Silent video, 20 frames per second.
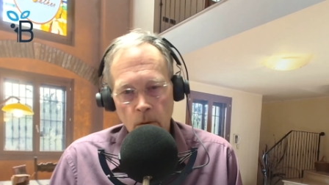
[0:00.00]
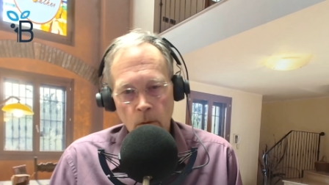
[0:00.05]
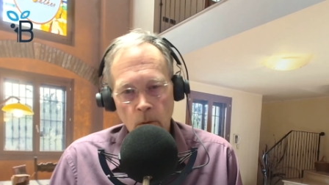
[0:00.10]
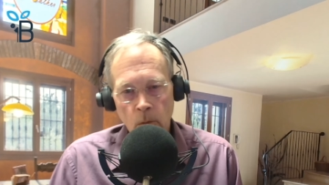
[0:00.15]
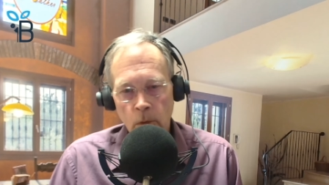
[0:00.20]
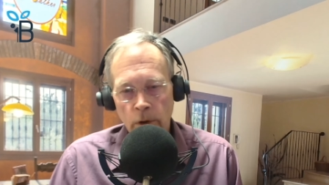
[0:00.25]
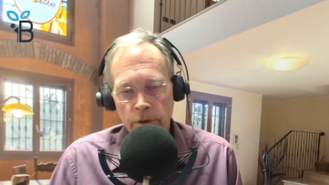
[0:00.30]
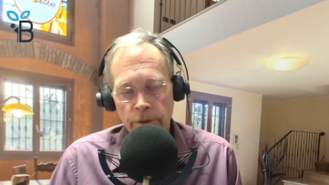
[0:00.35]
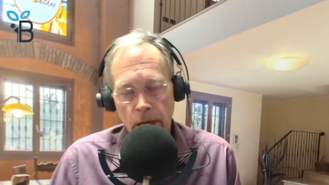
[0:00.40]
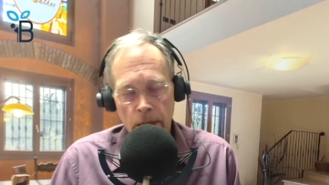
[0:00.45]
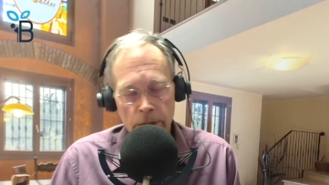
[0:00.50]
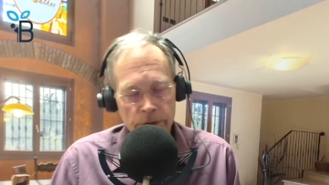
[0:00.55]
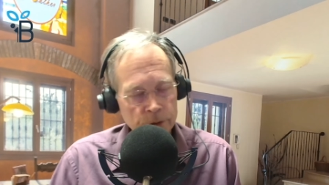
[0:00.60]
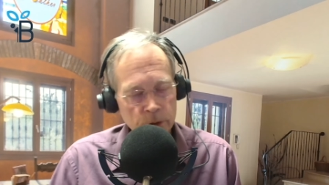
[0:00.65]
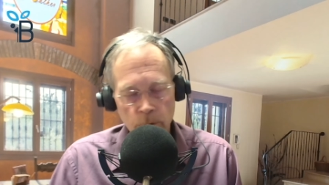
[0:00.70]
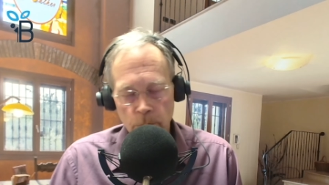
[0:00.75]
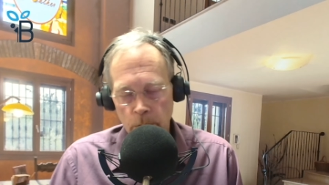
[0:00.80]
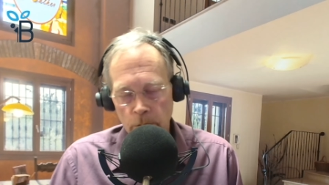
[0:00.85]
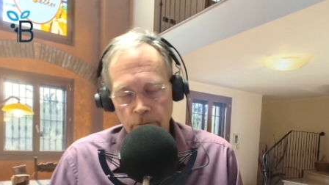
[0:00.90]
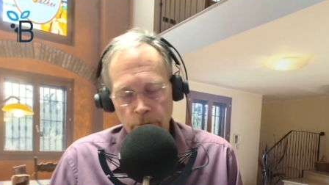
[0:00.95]
without
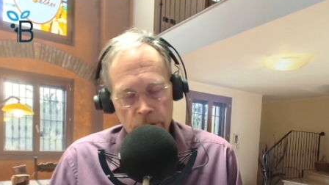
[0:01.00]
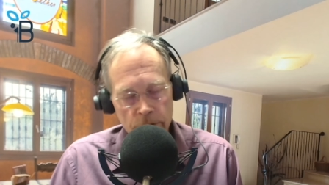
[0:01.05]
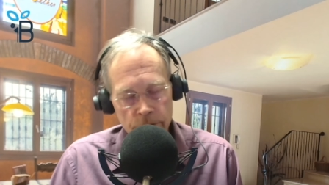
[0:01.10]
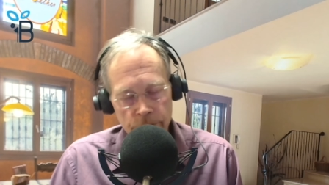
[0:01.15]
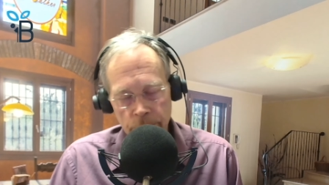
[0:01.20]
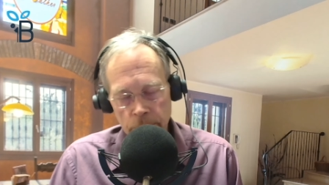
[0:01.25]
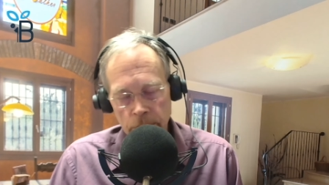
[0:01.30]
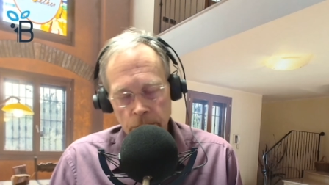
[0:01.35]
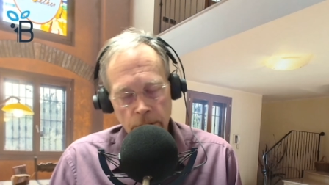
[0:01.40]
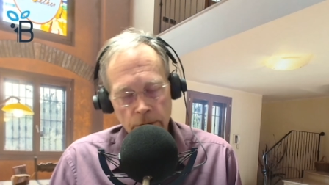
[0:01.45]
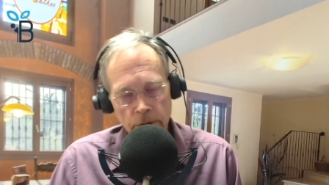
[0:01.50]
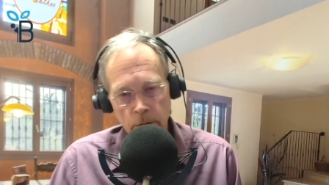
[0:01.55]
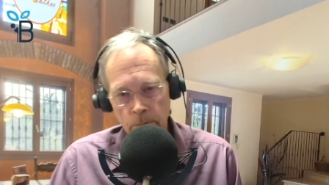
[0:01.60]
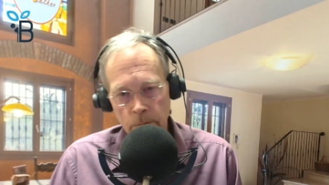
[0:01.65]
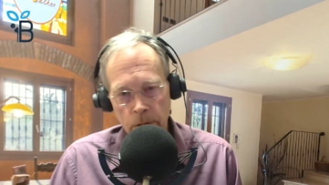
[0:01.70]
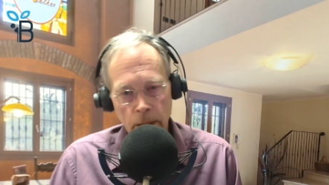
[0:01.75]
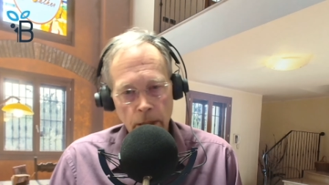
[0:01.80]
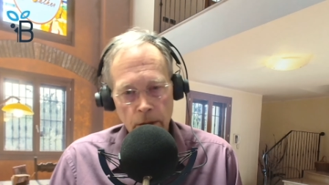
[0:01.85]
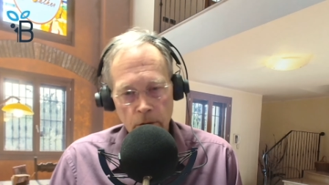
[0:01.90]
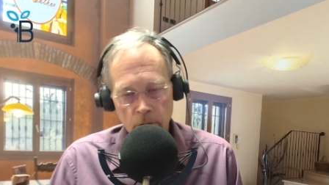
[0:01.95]
supervision in the
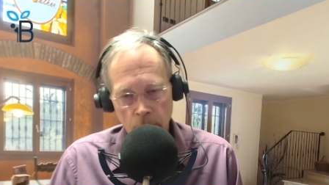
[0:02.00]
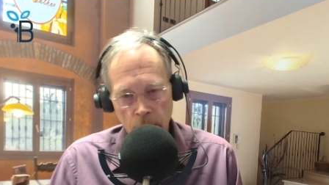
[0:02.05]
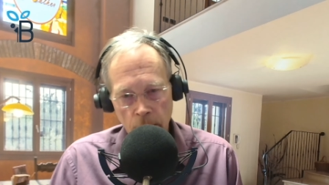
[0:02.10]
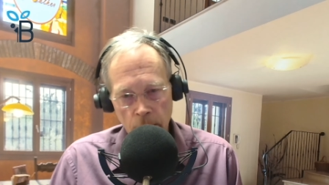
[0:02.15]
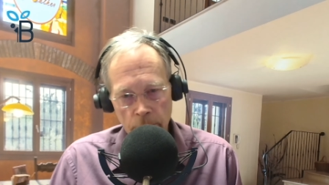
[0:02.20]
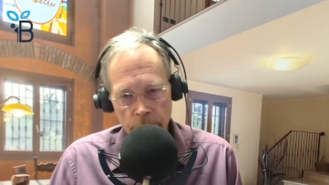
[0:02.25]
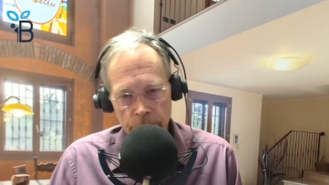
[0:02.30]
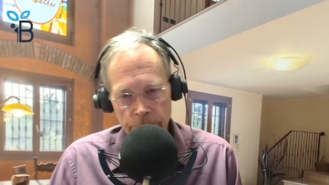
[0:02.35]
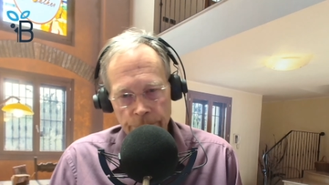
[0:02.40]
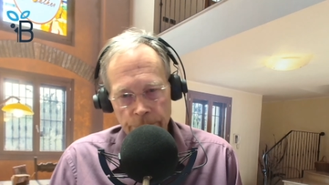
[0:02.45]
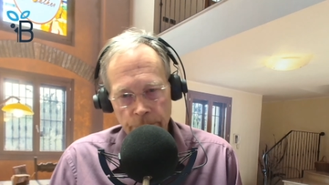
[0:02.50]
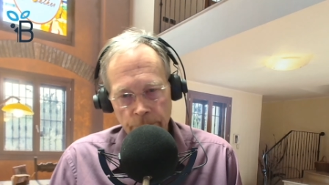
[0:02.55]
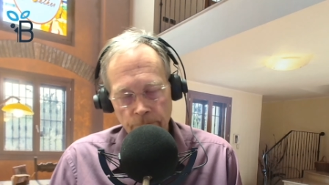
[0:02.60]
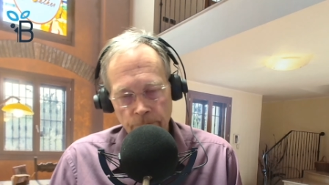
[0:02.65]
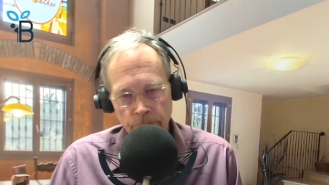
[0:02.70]
playgrounds?